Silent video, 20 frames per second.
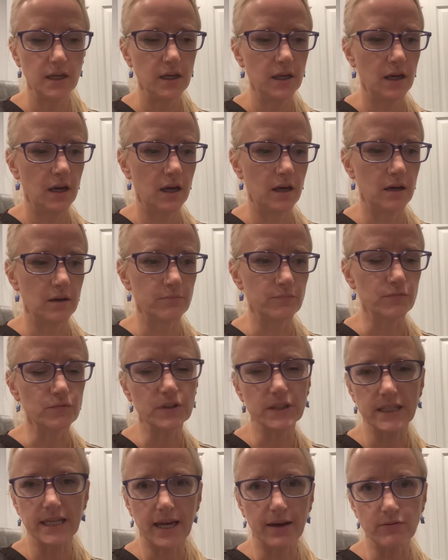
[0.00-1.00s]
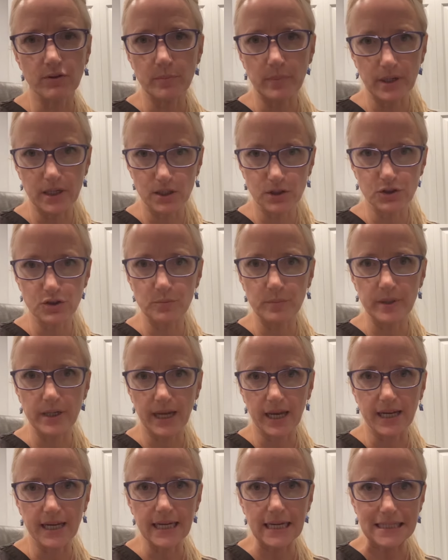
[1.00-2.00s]
Really, everybody should be
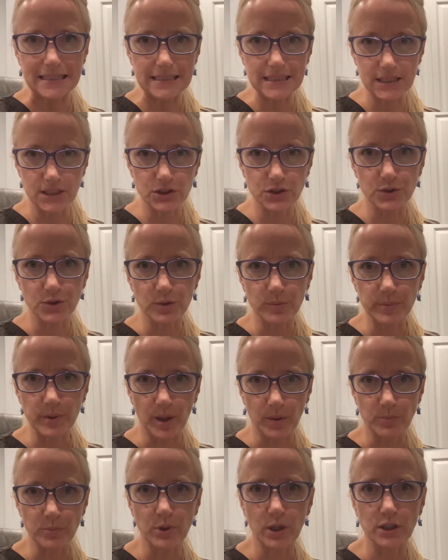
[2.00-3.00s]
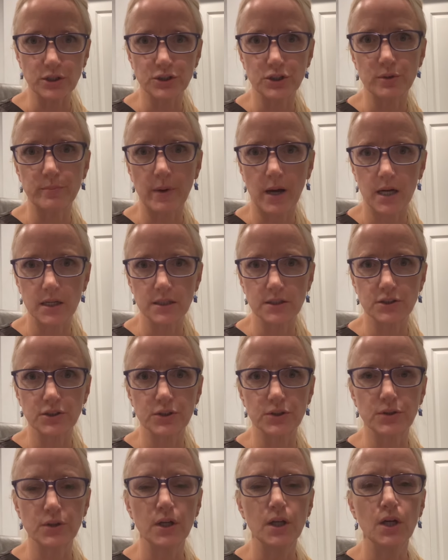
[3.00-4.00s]
getting a digital blood pressure
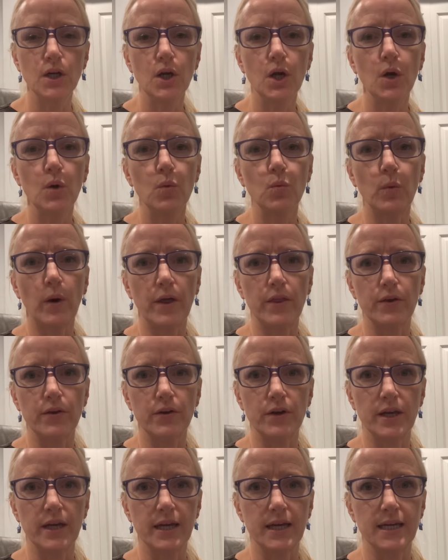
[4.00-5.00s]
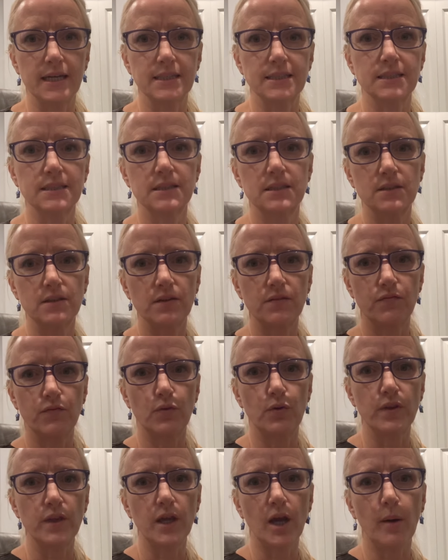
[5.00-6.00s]
monitor, whether it's
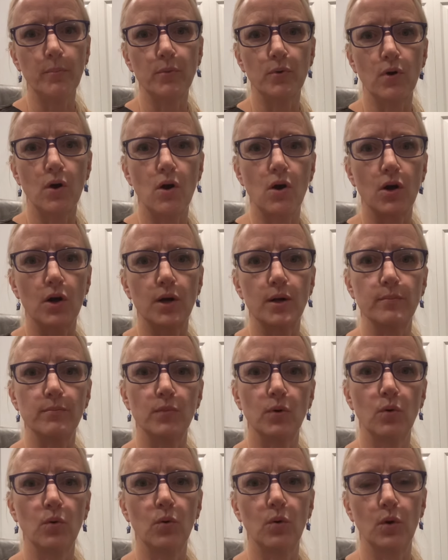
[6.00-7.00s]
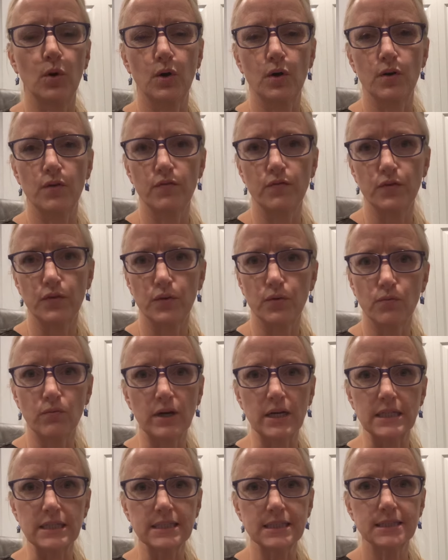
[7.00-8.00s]
for the upper arm or for the
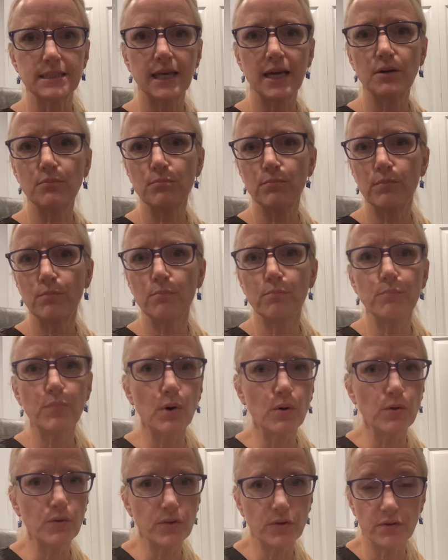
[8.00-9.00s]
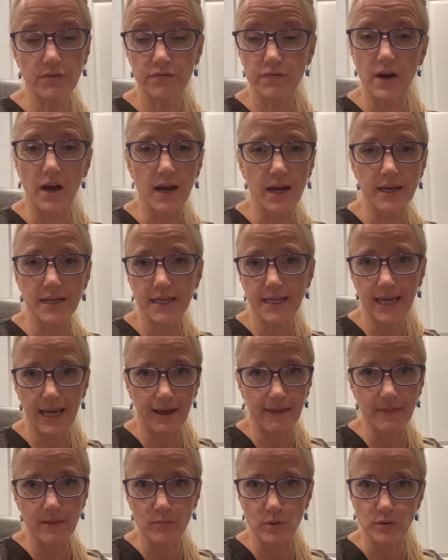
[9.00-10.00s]
wrist. And both are fine.
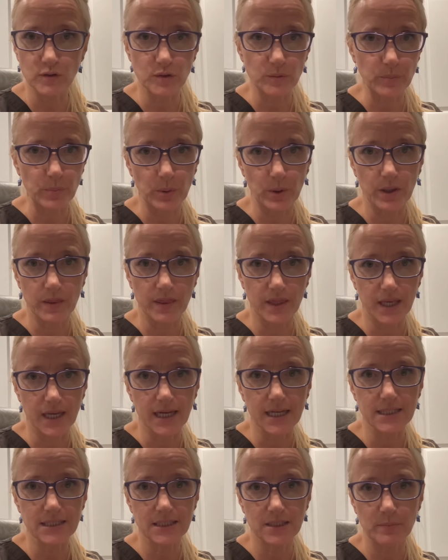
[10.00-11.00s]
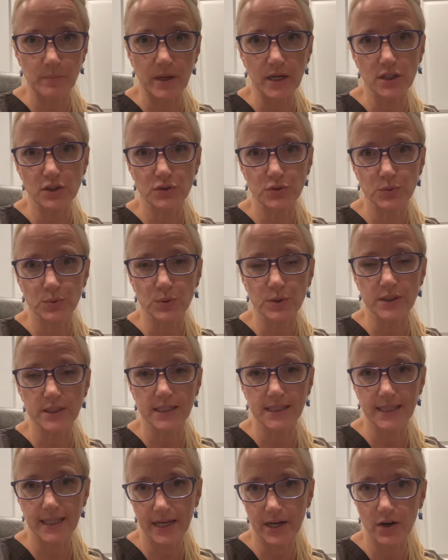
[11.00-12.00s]
Again, the most important thing is to make sure
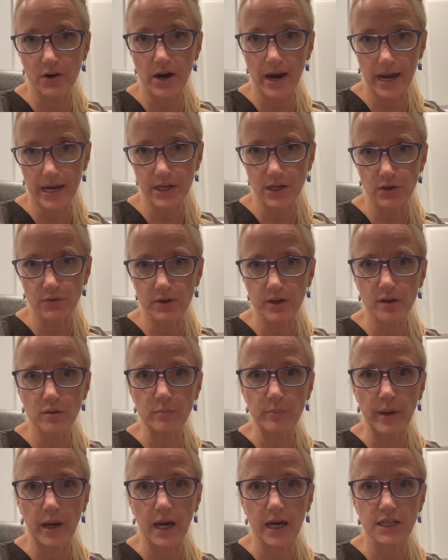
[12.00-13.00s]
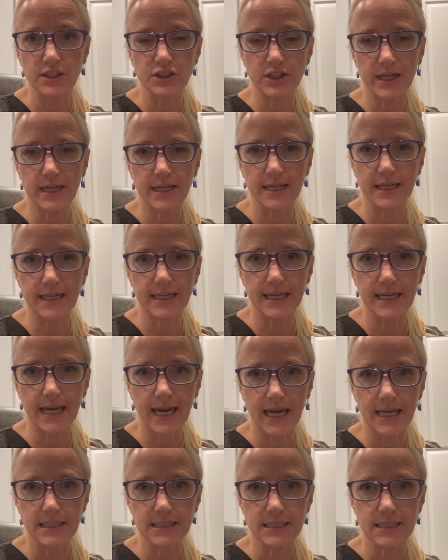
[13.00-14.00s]
that they are accurate by checking it
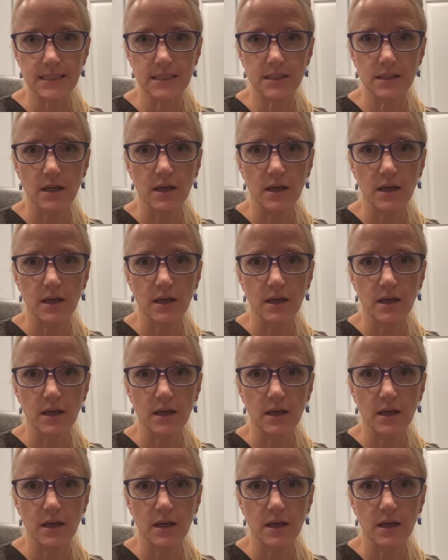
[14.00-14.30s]
against